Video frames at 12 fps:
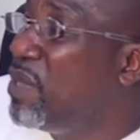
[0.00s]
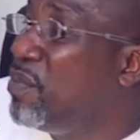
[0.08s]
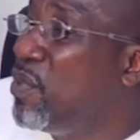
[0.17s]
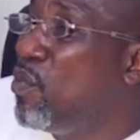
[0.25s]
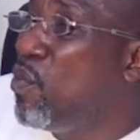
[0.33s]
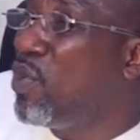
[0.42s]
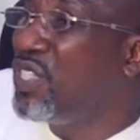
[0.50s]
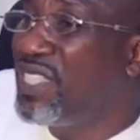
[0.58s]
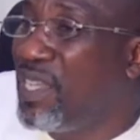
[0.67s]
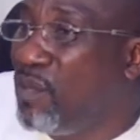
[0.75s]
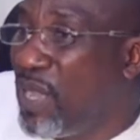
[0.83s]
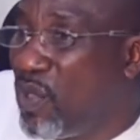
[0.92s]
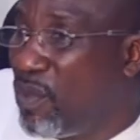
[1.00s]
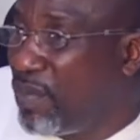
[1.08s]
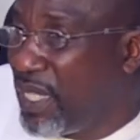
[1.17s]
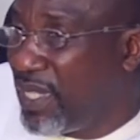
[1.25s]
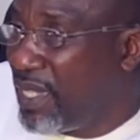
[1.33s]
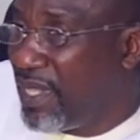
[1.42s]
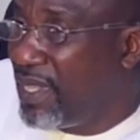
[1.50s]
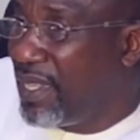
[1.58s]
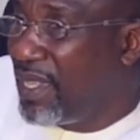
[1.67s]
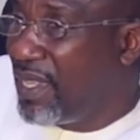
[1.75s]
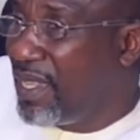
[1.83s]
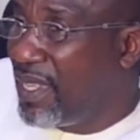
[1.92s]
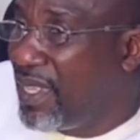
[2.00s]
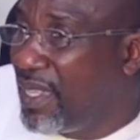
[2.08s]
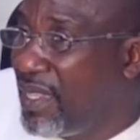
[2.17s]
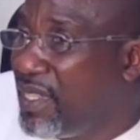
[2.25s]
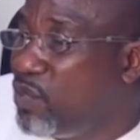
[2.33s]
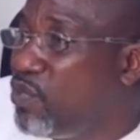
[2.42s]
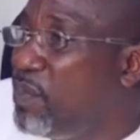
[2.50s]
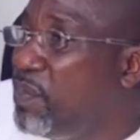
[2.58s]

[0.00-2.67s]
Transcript: be washed away completely. This will